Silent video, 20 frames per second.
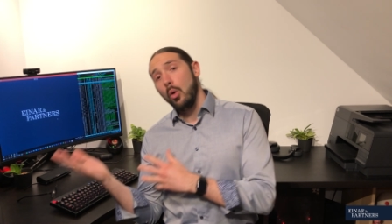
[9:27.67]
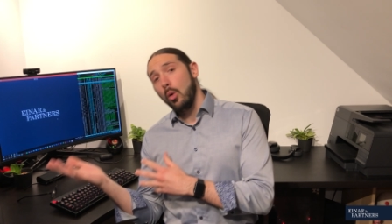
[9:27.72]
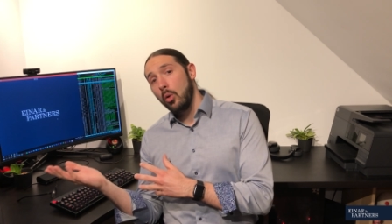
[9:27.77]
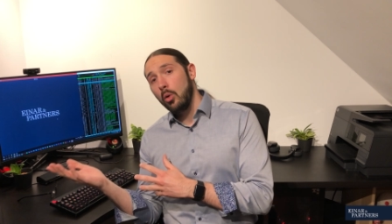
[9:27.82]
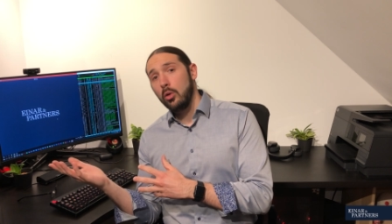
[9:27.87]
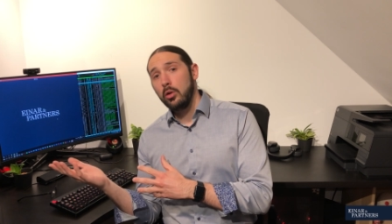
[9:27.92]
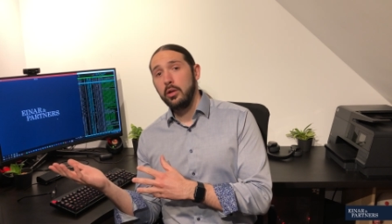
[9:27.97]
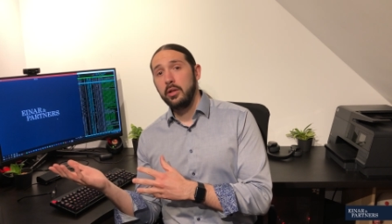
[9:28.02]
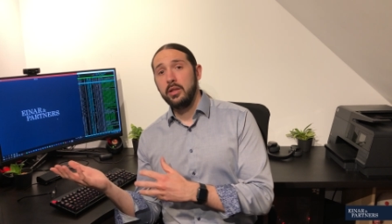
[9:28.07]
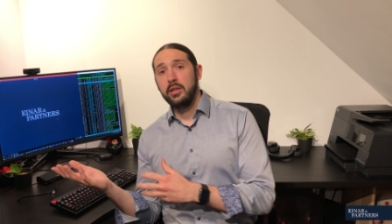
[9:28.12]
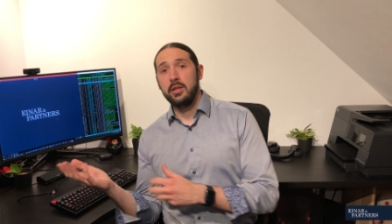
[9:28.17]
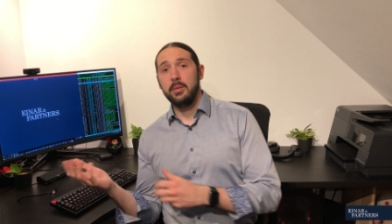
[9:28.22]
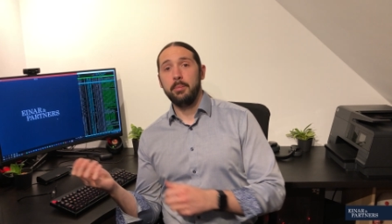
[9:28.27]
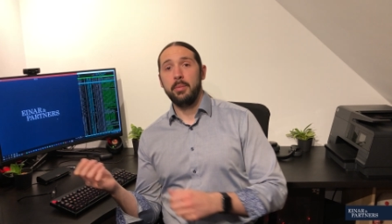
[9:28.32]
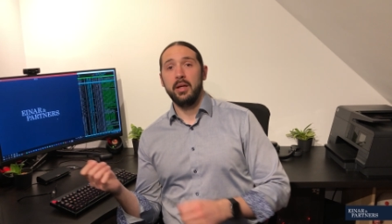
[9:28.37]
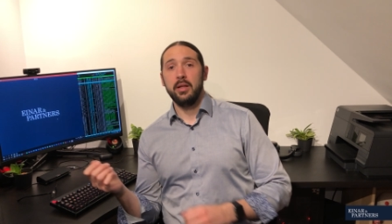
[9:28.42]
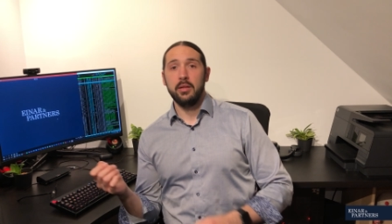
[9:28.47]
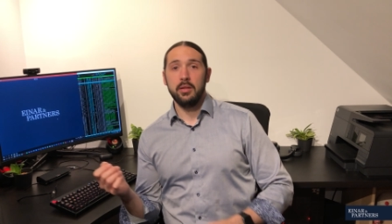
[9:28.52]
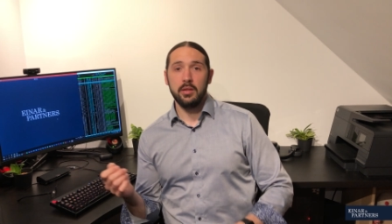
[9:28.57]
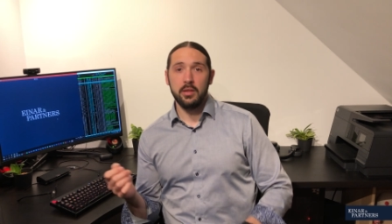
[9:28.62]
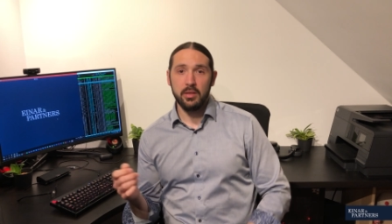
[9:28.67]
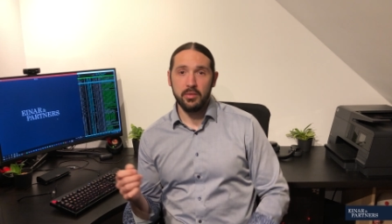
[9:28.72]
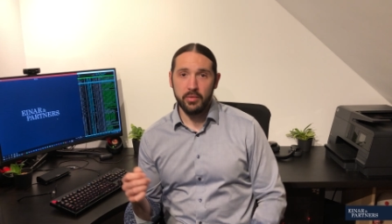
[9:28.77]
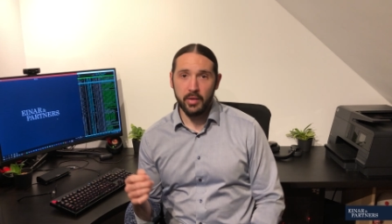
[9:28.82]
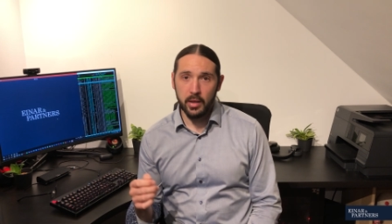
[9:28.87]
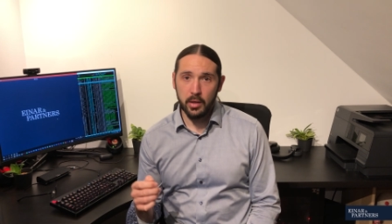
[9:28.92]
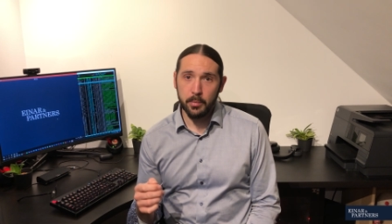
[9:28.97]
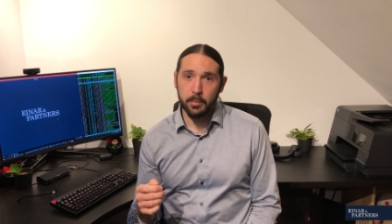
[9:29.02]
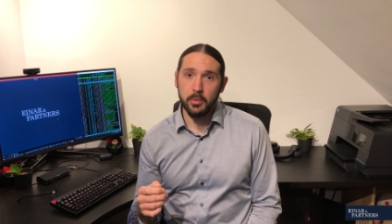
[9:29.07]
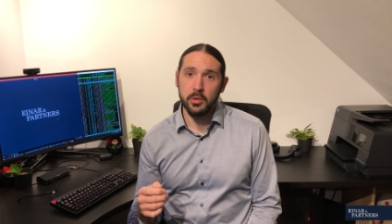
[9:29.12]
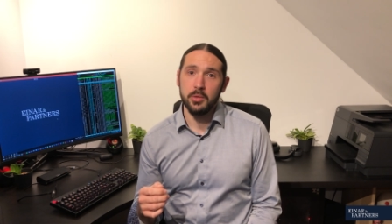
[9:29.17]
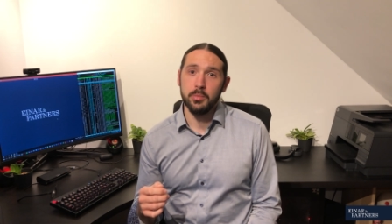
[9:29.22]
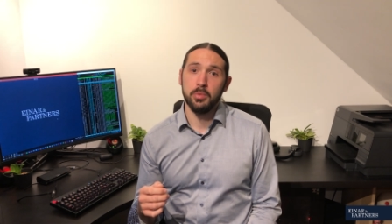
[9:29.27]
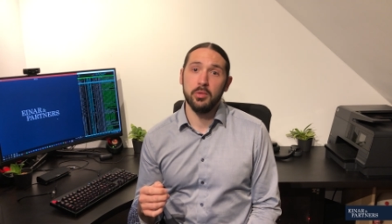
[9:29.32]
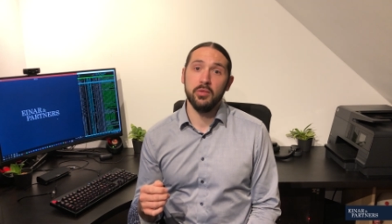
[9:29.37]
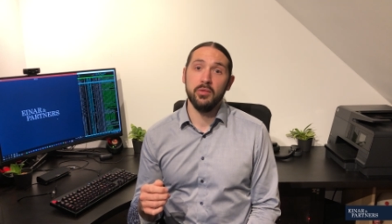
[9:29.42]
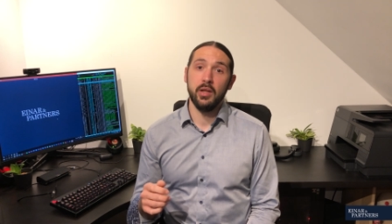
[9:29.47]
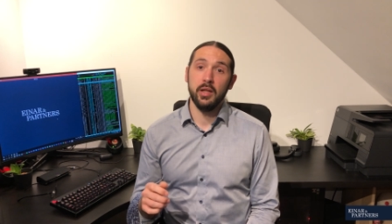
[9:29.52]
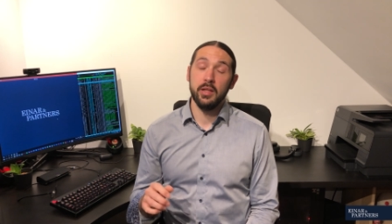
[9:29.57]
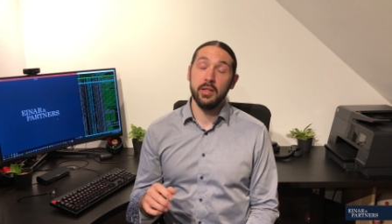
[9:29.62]
or independent developers
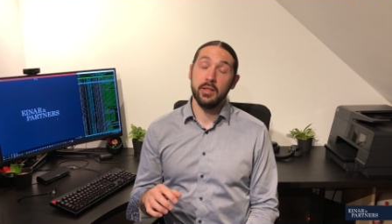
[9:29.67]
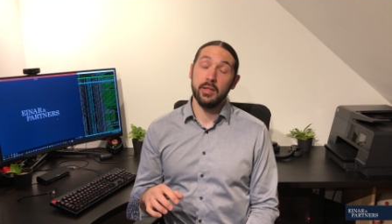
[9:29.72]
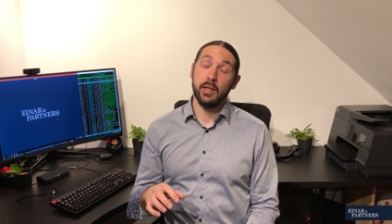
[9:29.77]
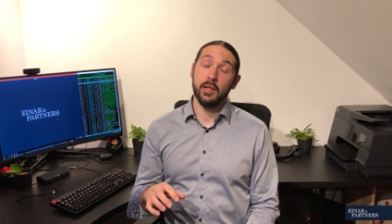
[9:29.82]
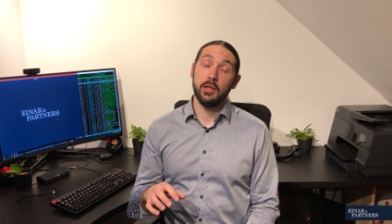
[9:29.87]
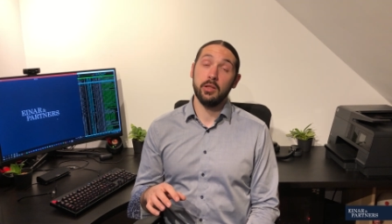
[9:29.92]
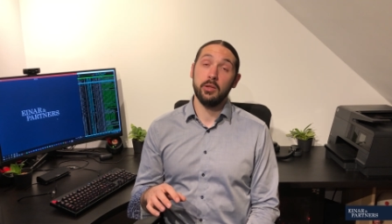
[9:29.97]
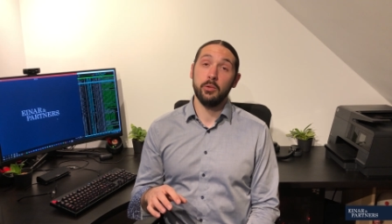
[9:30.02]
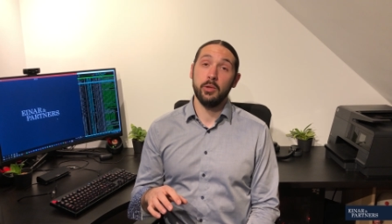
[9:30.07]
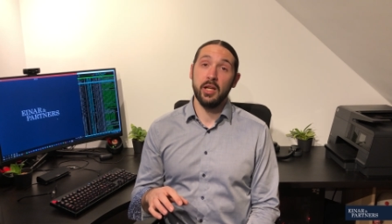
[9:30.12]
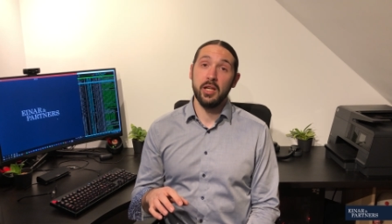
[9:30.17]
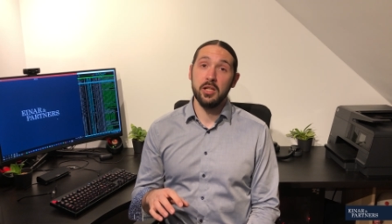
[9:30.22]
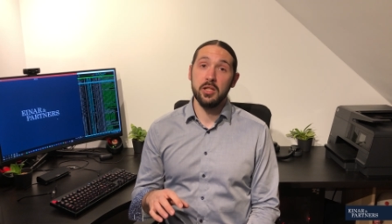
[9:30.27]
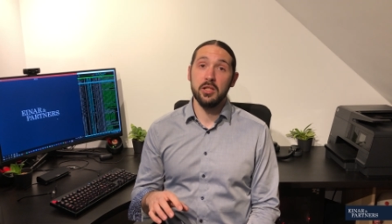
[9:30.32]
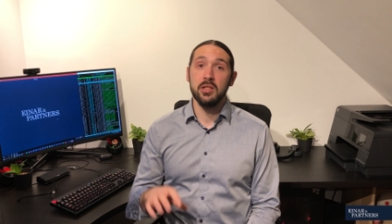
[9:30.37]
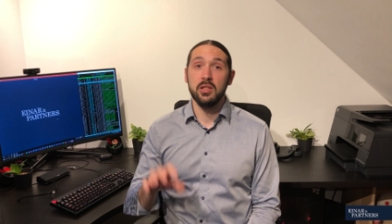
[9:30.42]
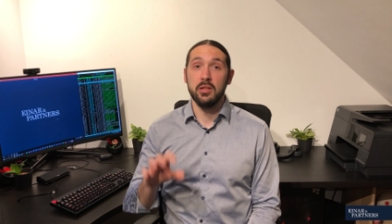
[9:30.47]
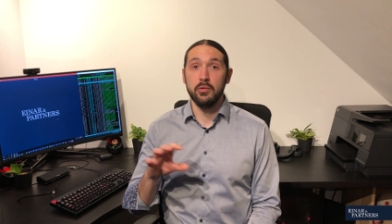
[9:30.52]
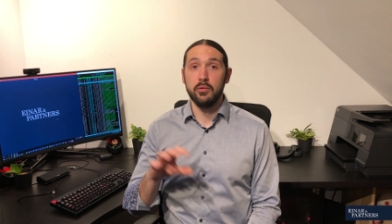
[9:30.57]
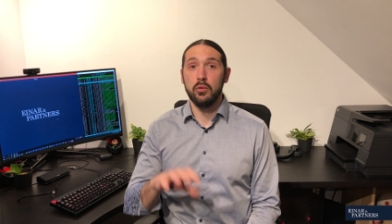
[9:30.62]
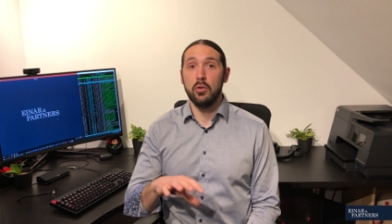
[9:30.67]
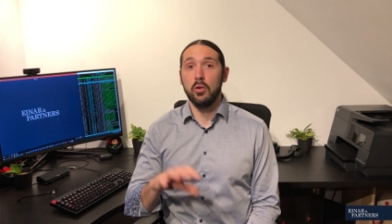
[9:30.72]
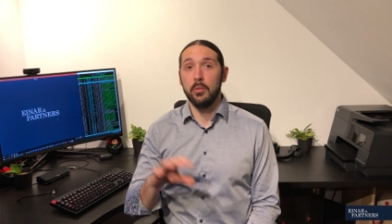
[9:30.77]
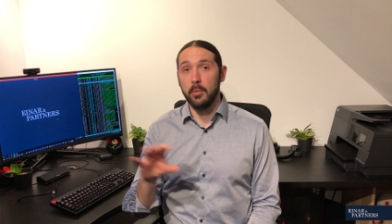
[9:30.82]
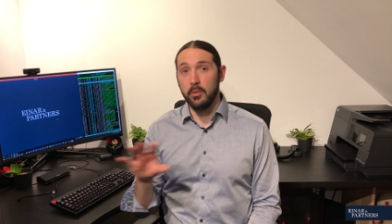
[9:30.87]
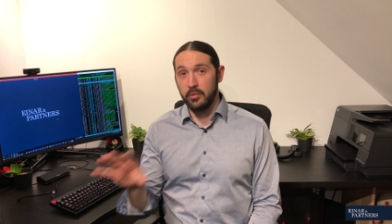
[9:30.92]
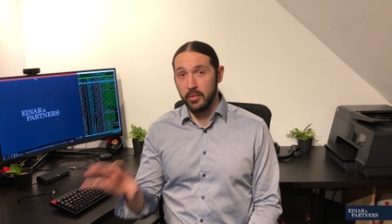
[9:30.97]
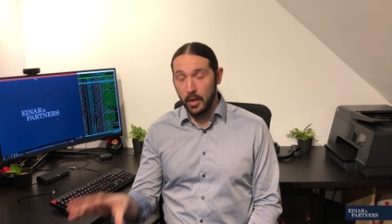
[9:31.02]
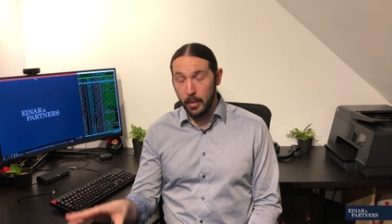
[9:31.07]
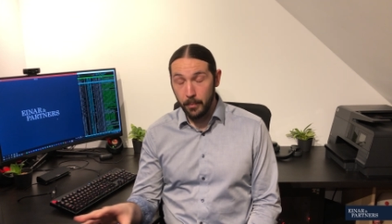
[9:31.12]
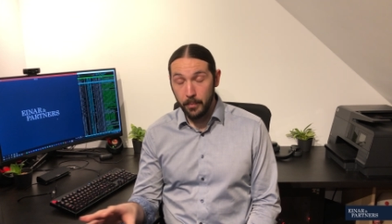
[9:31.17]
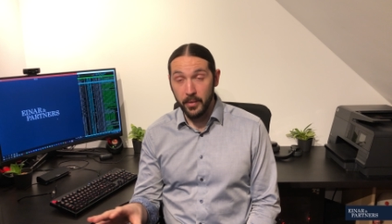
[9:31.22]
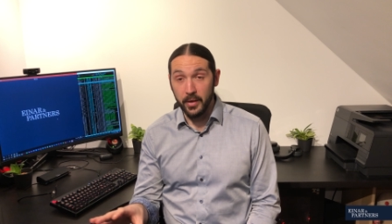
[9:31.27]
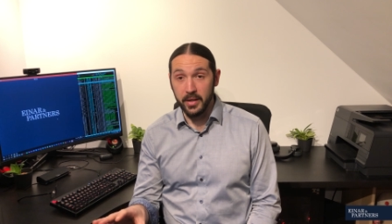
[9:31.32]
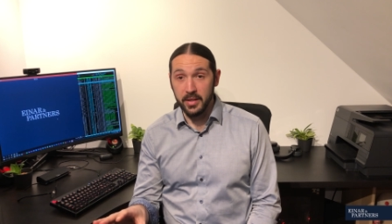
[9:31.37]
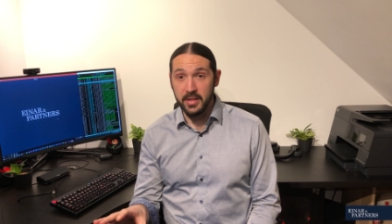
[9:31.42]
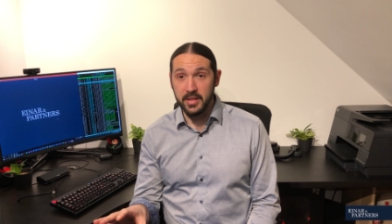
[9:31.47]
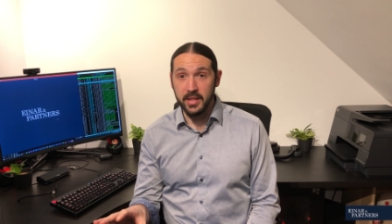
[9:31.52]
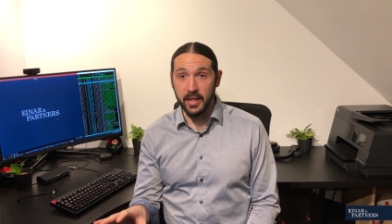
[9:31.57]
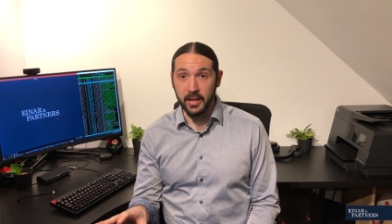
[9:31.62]
providing their creations in form of
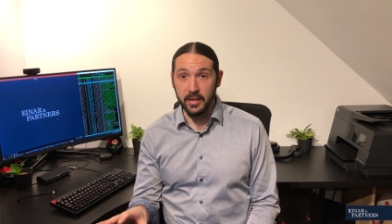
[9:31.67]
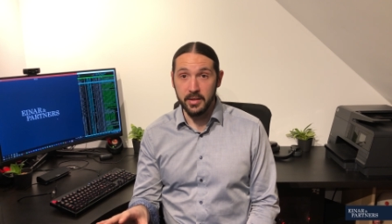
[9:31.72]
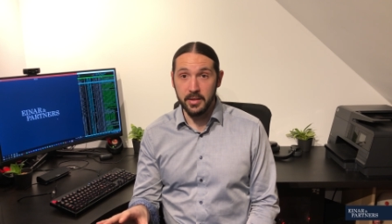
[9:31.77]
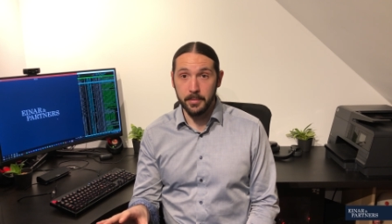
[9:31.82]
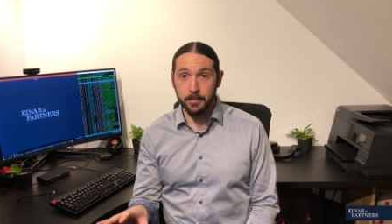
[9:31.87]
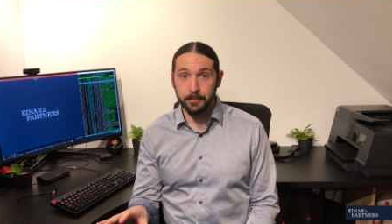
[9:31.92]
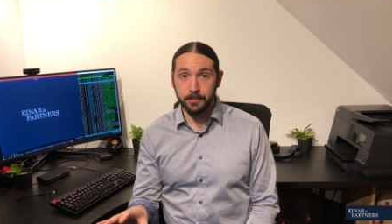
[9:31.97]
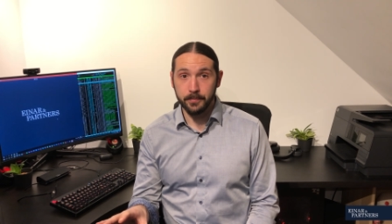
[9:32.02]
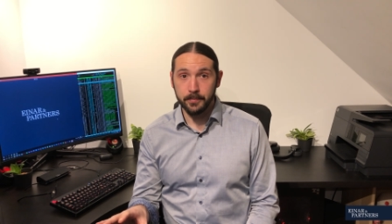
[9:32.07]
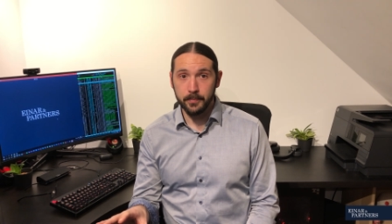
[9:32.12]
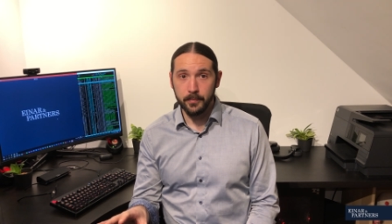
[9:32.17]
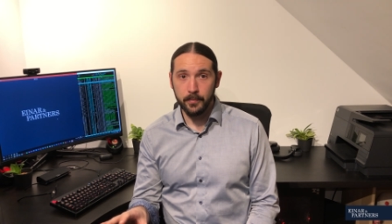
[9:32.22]
update sets.